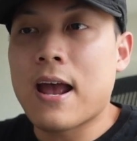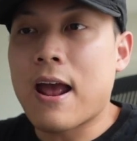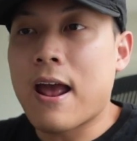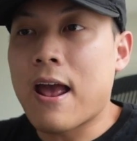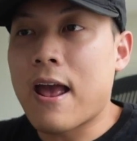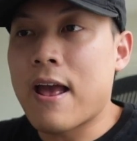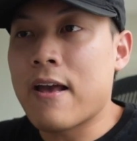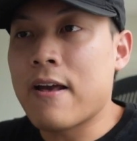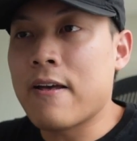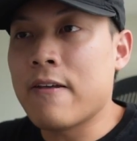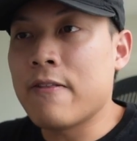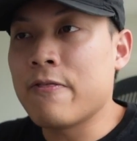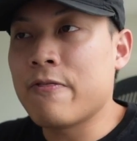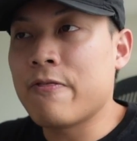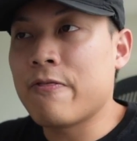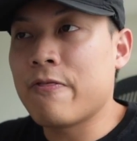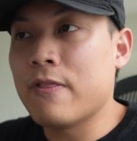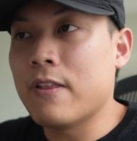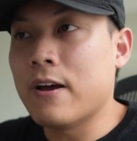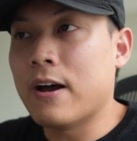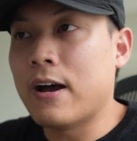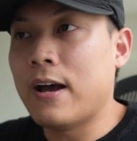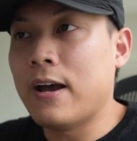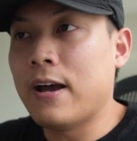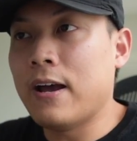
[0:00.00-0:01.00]
And
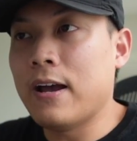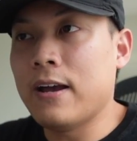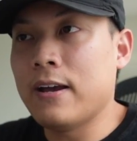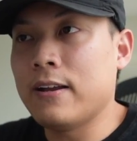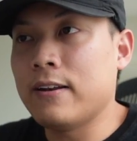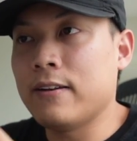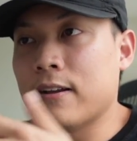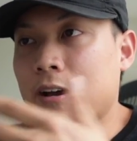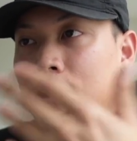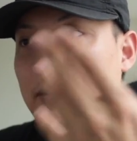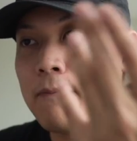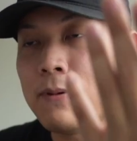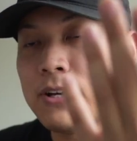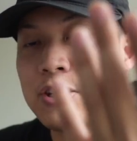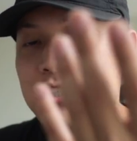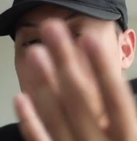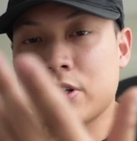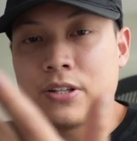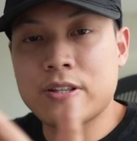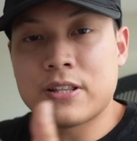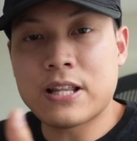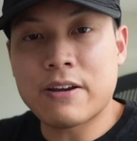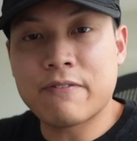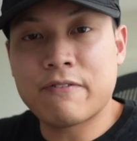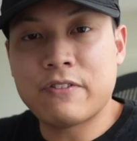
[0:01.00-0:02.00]
I
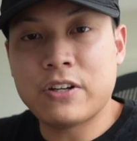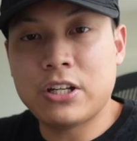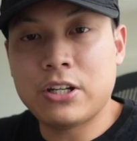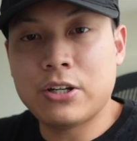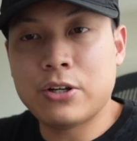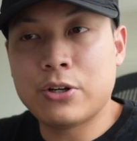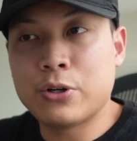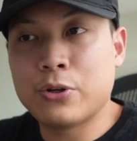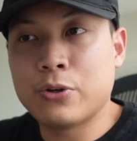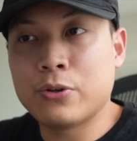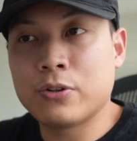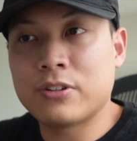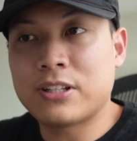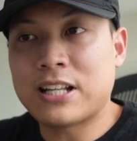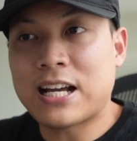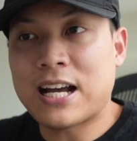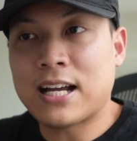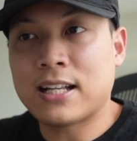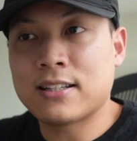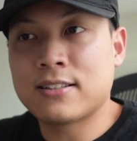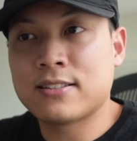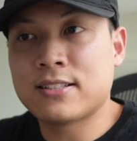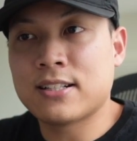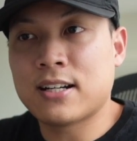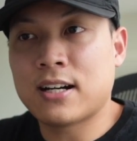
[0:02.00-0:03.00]
mentioned in that video
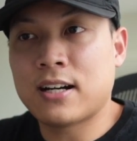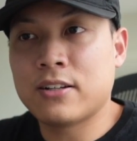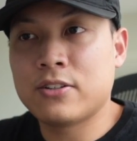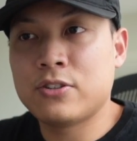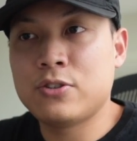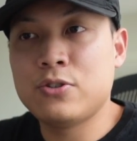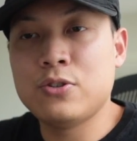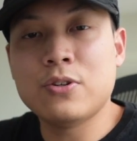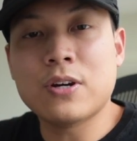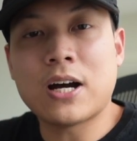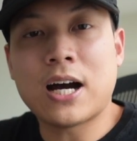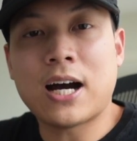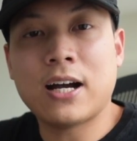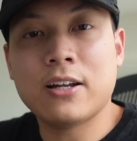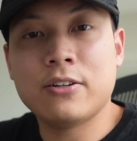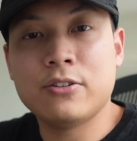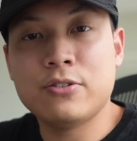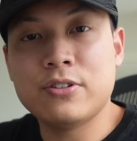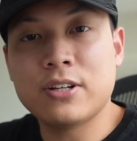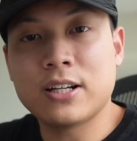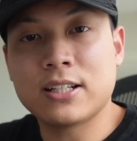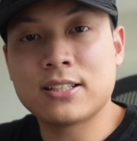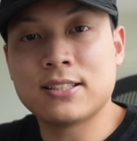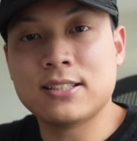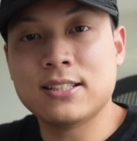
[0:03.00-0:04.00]
that UI and
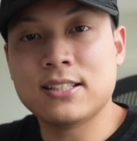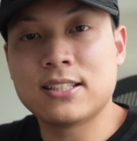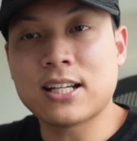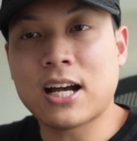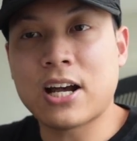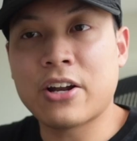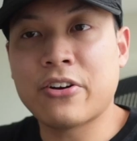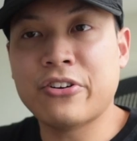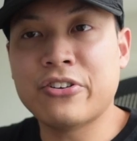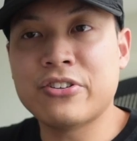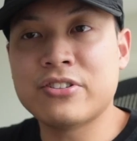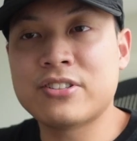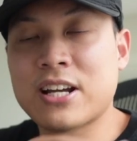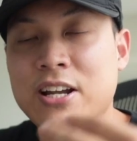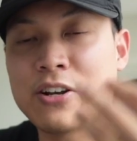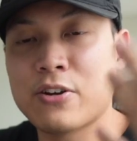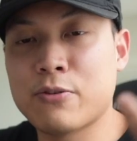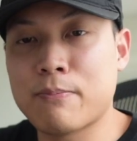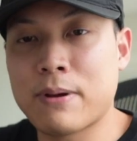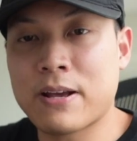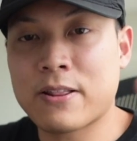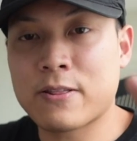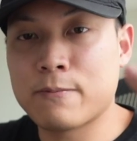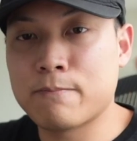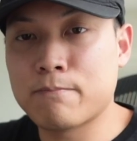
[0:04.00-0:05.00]
UX designer tend to
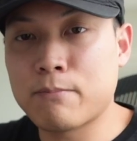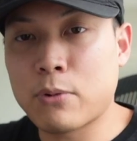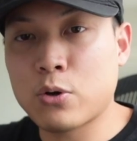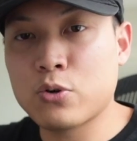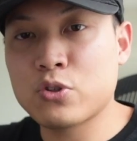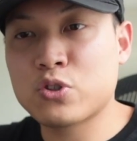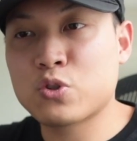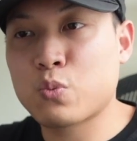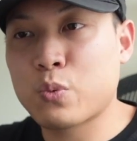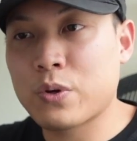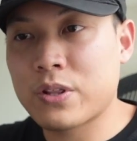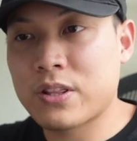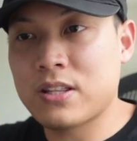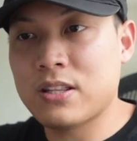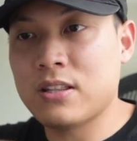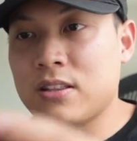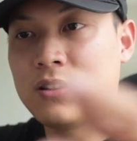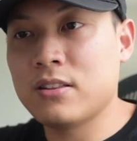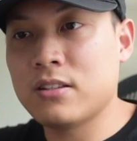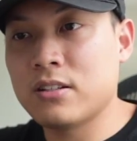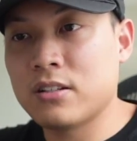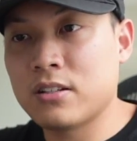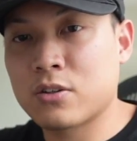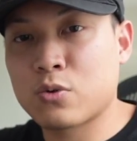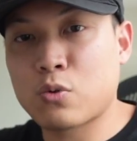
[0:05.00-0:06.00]
make the most
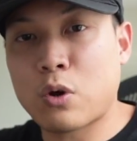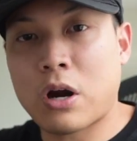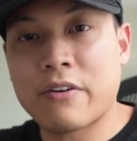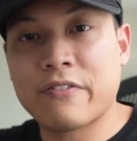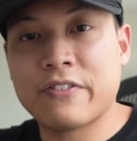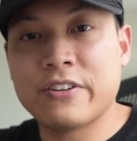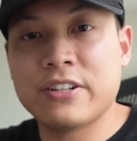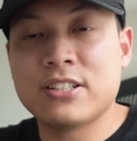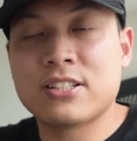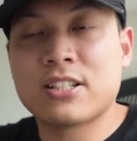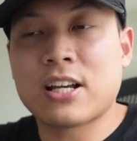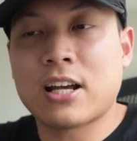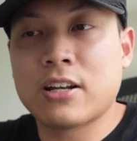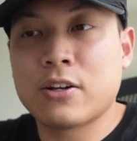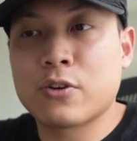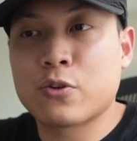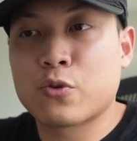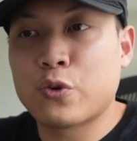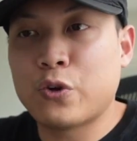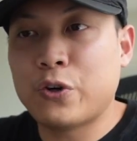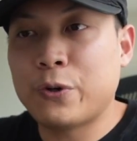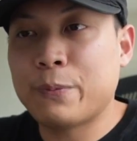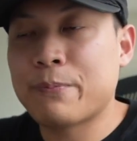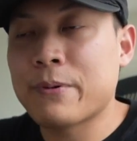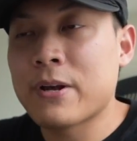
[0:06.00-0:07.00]
within the graphic designer
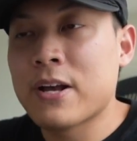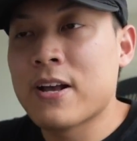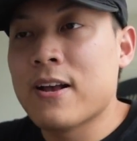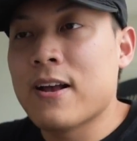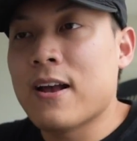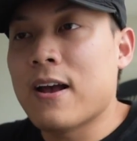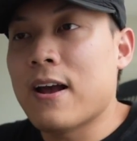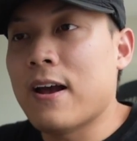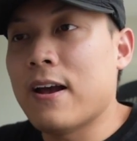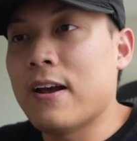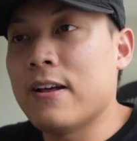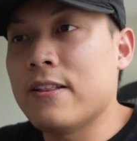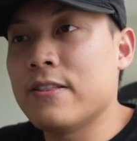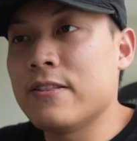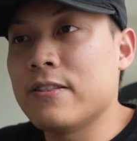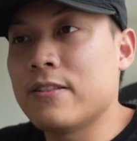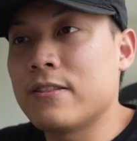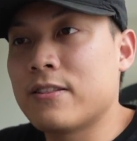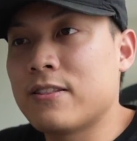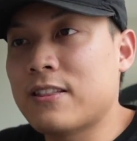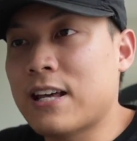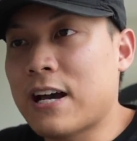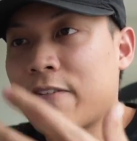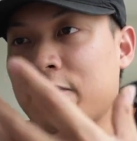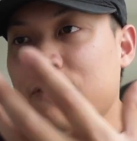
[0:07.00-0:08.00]
group. And
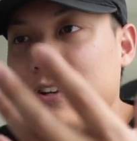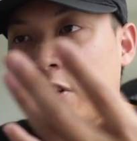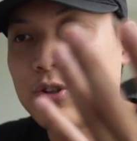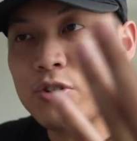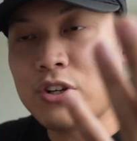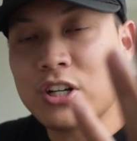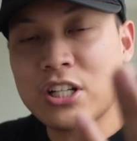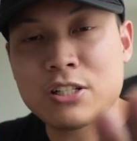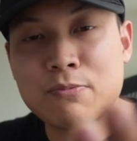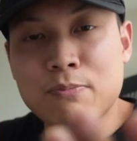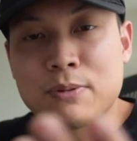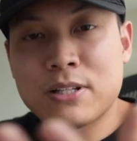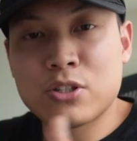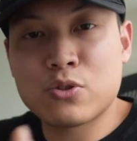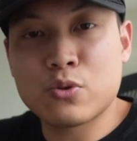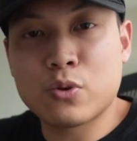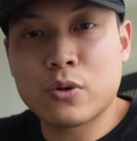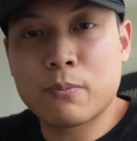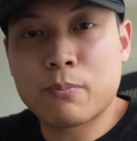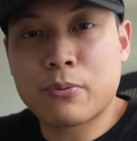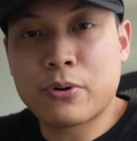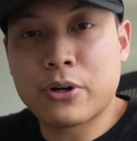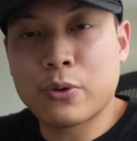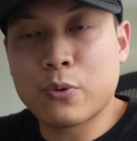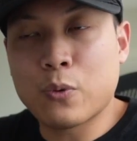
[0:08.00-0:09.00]
that video has been
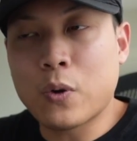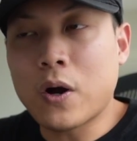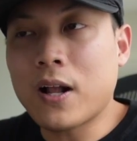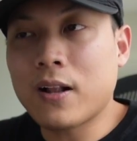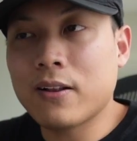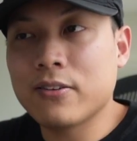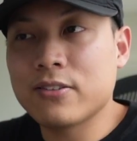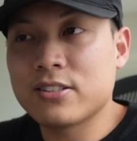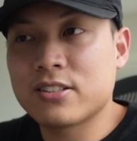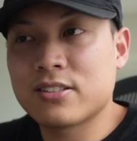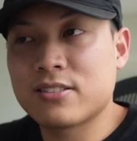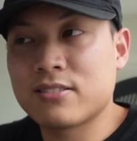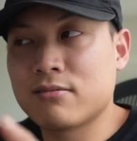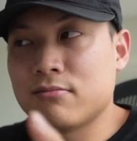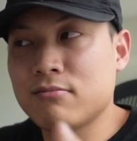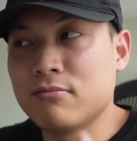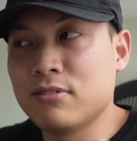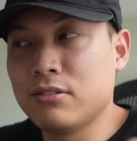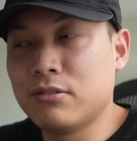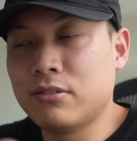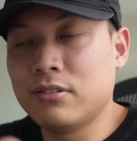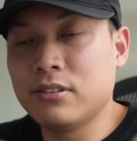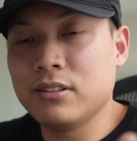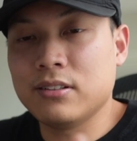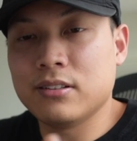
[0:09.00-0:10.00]
doing pretty well. It's
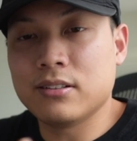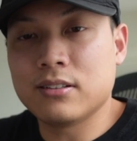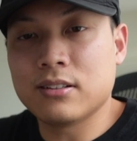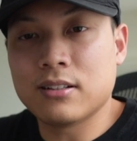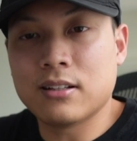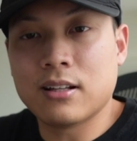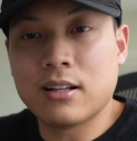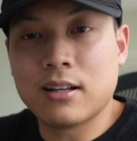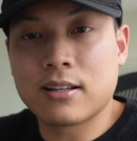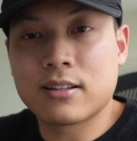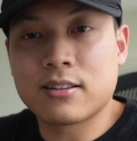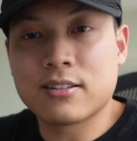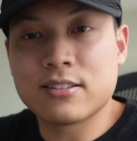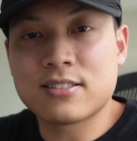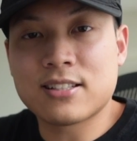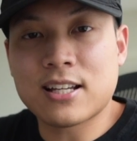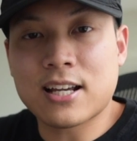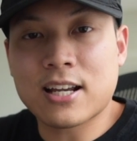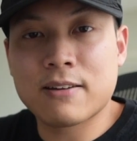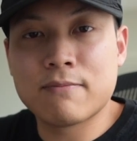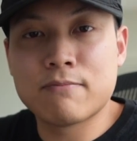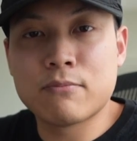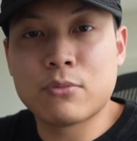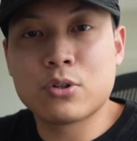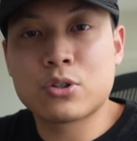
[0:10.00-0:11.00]
literally like the
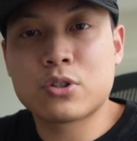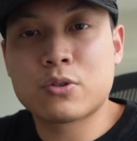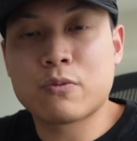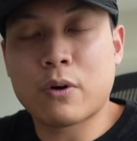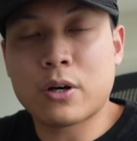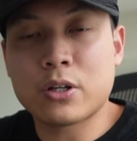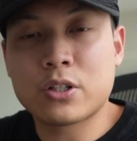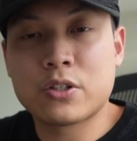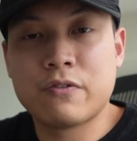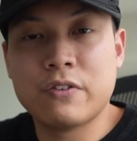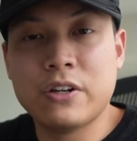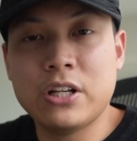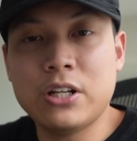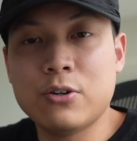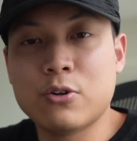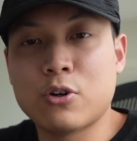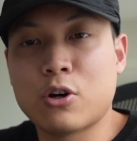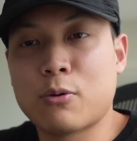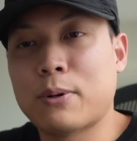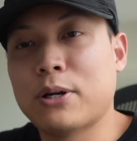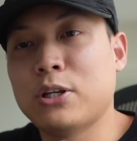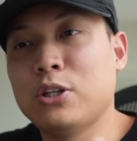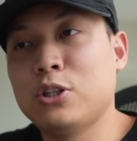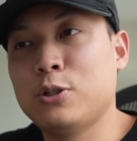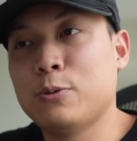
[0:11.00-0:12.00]
second most watched video
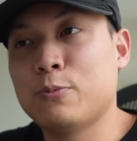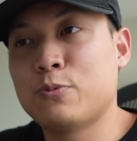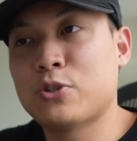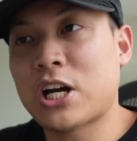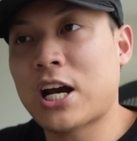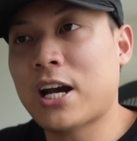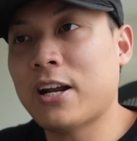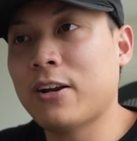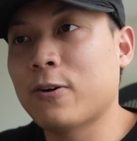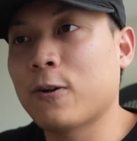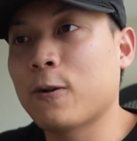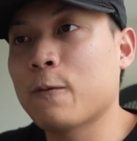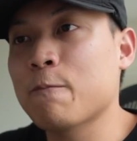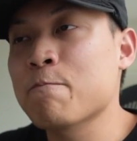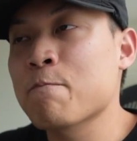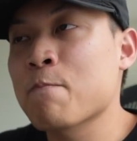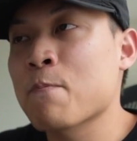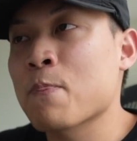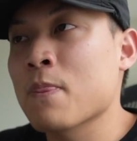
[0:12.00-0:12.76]
on my YouTube channel.